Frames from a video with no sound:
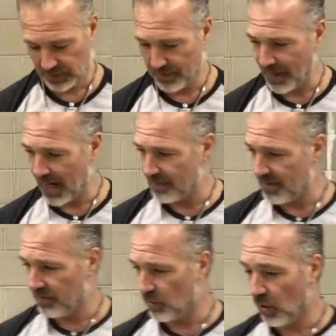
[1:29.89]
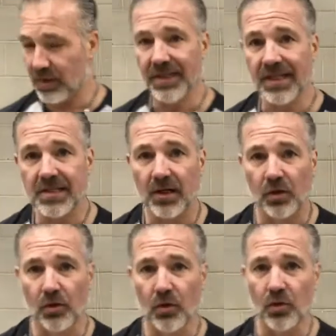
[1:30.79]
The bottom of the door needs a
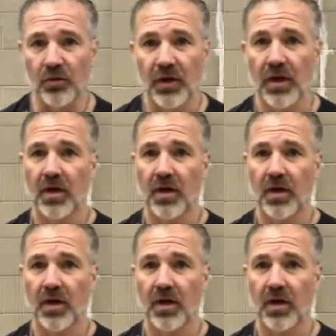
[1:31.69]
groove